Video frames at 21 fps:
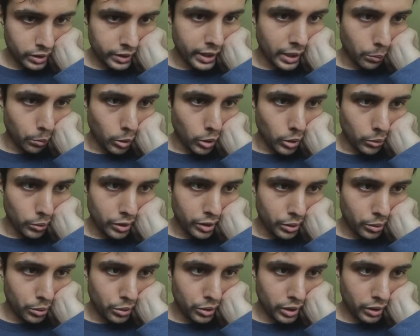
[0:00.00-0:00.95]
Again, we're only
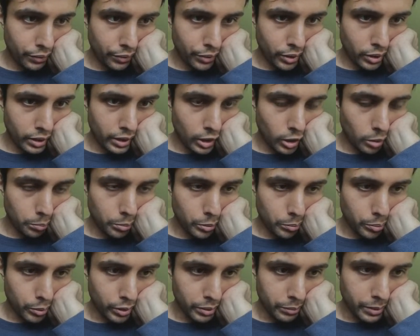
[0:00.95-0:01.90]
using it for our helper
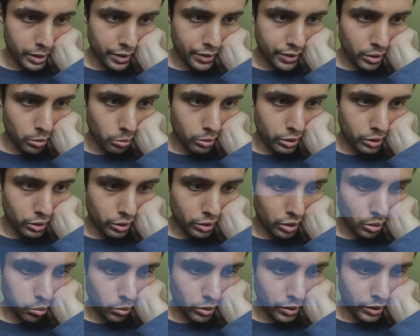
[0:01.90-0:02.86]
print method, which is
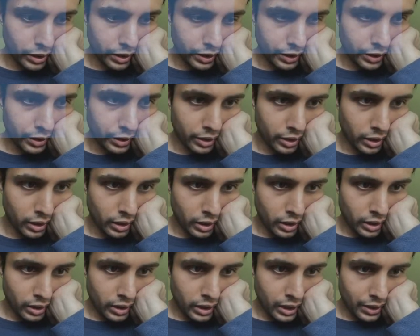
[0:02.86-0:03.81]
this one right here.
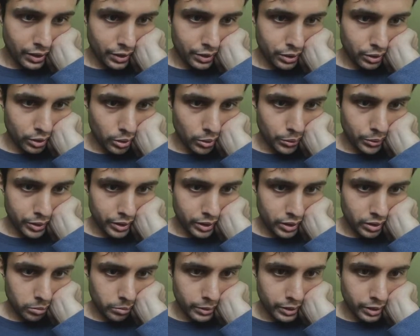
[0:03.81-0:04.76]
And this is only
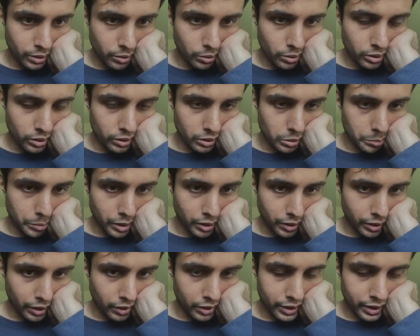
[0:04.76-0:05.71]
to be used in
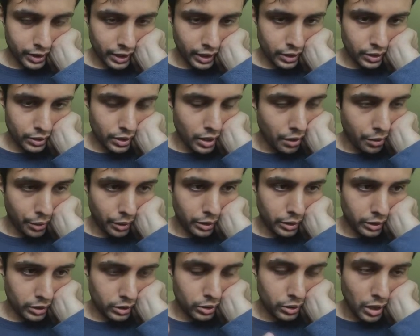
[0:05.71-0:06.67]
debugging. Like it has
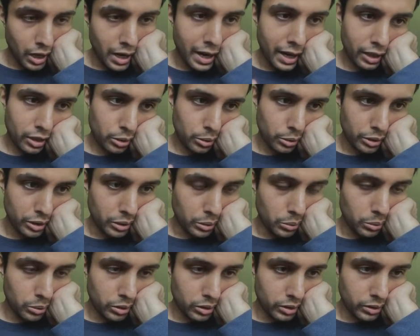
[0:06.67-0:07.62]
nothing, it's not actually
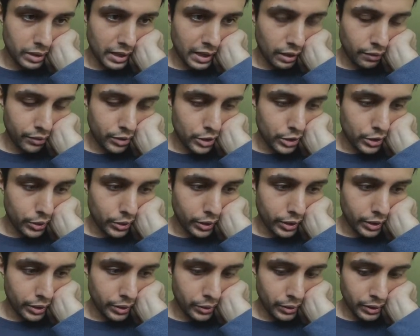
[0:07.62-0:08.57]
used in Alpha
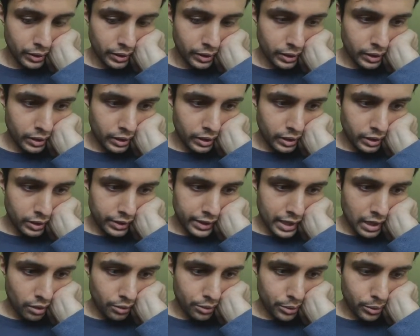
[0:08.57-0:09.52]
0.
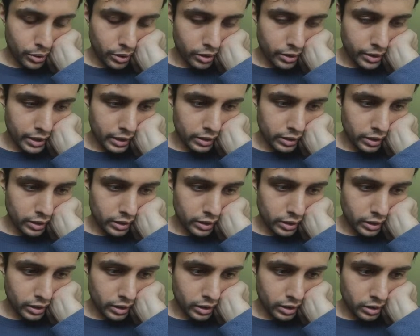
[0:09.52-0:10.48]
Now let's look at our
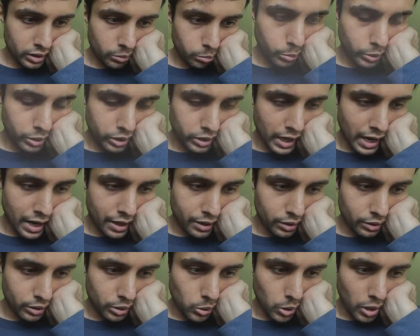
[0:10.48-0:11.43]
net.ts. just
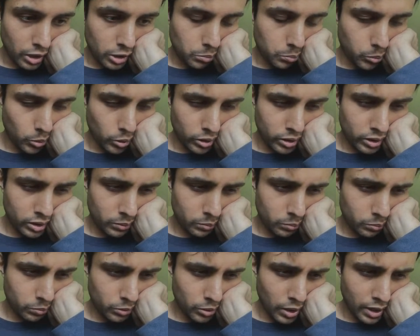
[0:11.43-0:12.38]
added 2 exports,
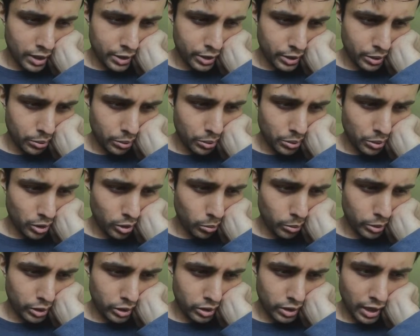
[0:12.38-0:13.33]
logic neutral. We
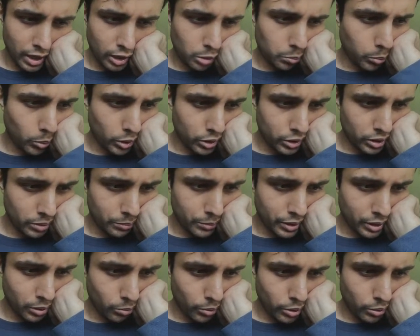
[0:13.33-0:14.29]
just export
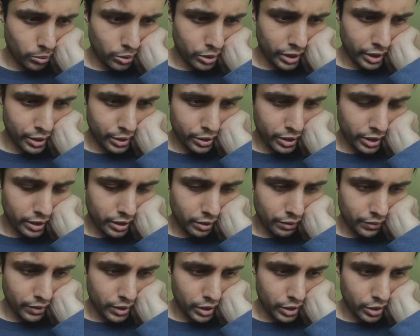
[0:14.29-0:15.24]
something. We don't change any
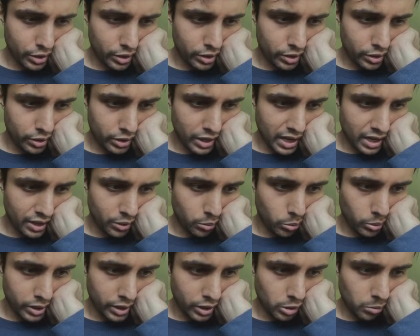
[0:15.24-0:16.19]
function, just add the
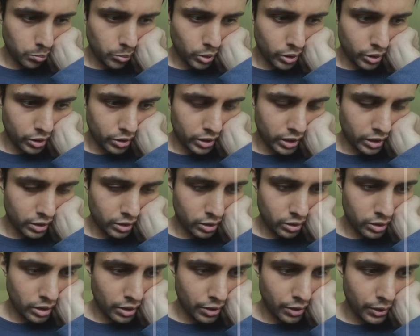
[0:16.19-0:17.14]
word export. So that's
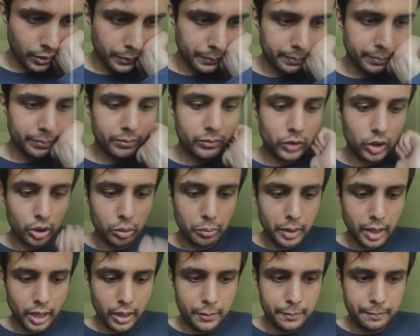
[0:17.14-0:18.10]
nothing too
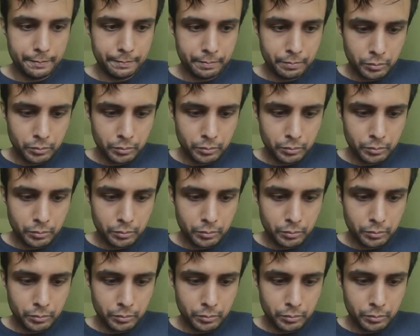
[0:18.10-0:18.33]
bad.